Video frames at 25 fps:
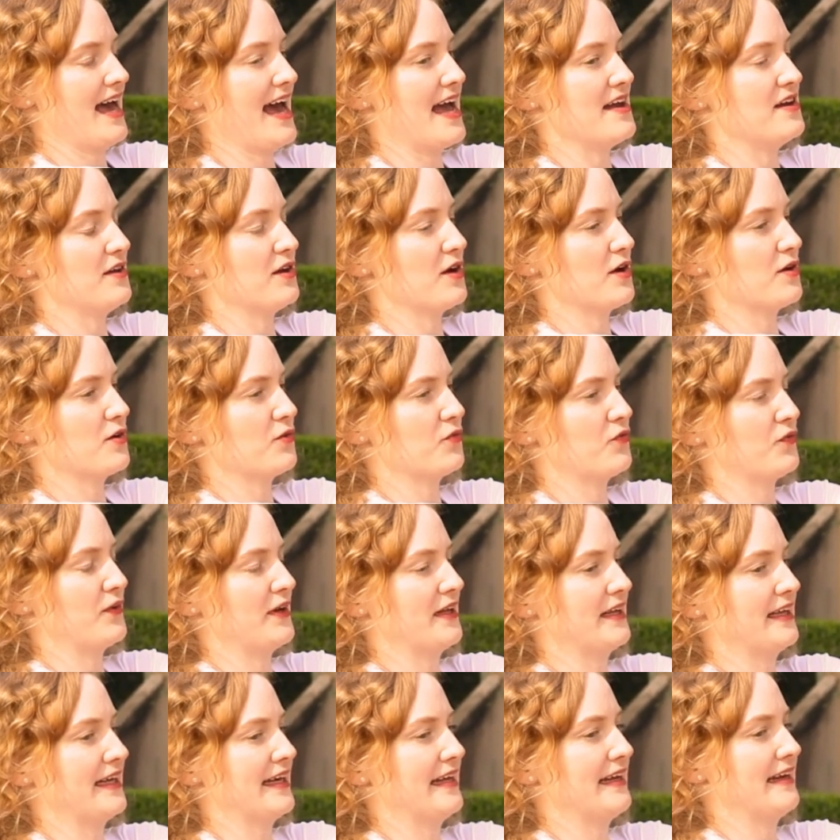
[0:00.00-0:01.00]
and you're going to
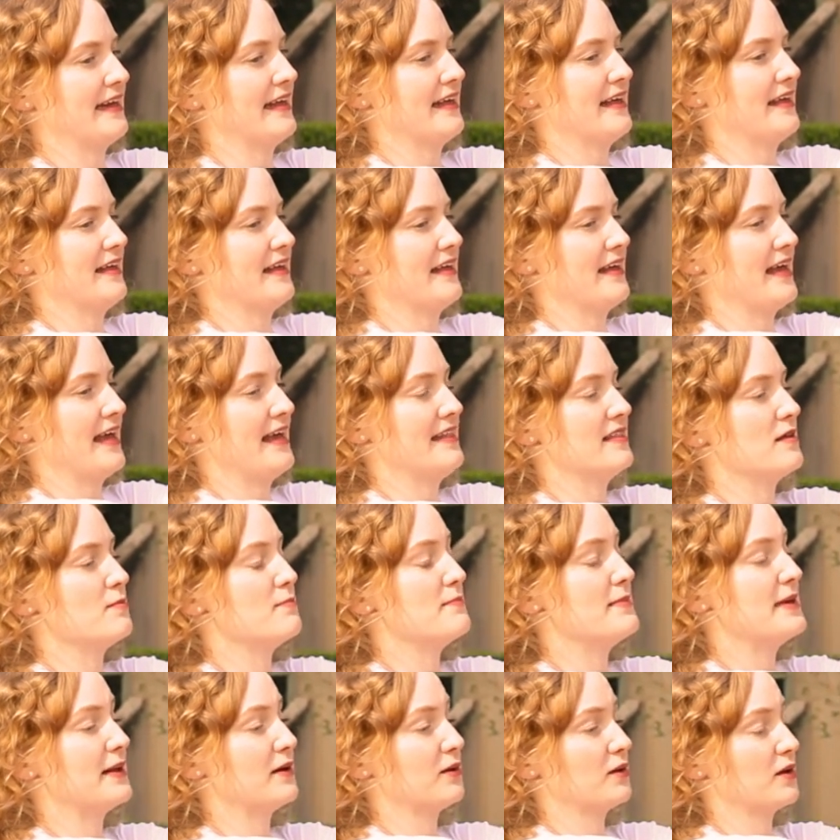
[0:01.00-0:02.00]
feel it in the
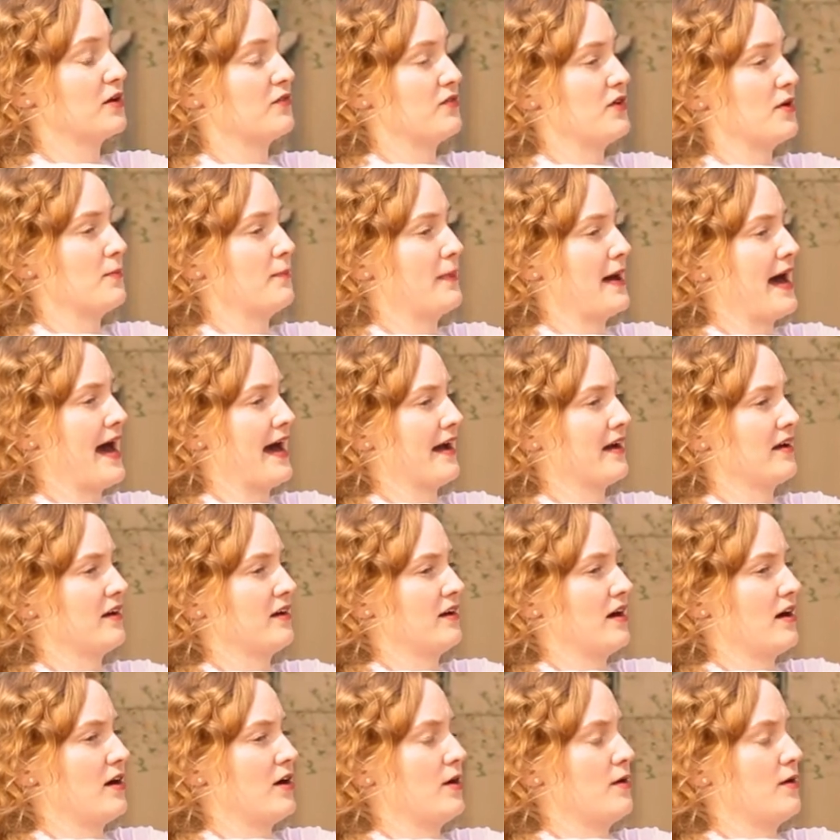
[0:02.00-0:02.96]
middle of your back,